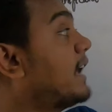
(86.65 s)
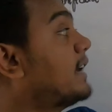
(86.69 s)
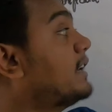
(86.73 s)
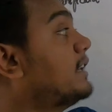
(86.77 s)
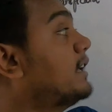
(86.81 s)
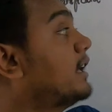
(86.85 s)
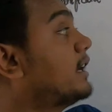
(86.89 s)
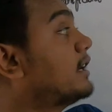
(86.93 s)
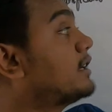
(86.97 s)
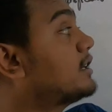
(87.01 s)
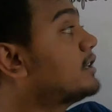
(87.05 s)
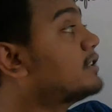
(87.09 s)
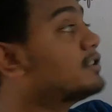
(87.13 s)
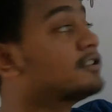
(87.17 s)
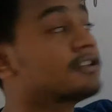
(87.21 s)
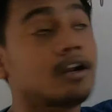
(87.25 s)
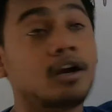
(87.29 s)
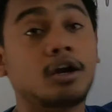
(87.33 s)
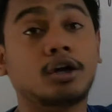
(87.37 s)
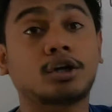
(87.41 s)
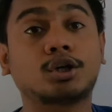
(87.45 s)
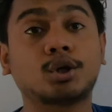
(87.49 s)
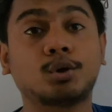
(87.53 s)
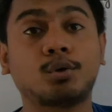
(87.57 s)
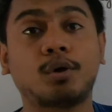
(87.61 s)
and here it is
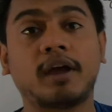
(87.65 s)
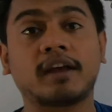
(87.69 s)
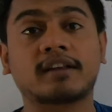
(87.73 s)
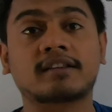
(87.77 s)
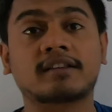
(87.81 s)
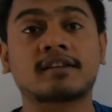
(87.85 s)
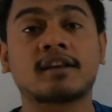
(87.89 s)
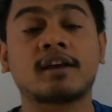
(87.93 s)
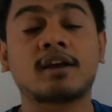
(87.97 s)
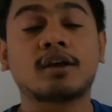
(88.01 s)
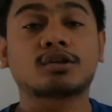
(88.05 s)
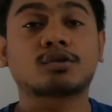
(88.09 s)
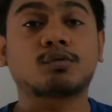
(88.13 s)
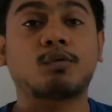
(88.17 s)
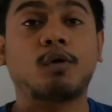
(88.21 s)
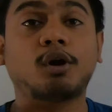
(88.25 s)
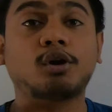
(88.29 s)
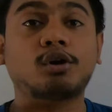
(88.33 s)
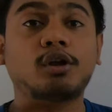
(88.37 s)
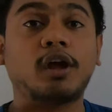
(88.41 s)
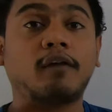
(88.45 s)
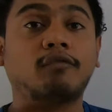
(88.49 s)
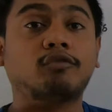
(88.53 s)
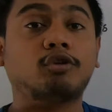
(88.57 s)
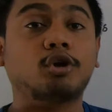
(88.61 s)
2x. So
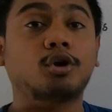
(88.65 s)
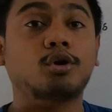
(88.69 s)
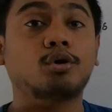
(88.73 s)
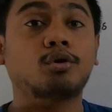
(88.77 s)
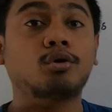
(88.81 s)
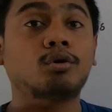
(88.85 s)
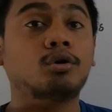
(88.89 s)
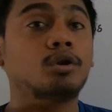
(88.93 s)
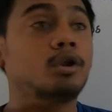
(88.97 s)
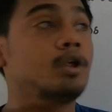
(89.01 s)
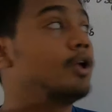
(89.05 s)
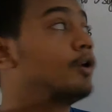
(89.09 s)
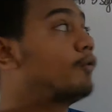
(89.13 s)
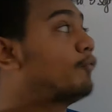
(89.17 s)
what you have to do?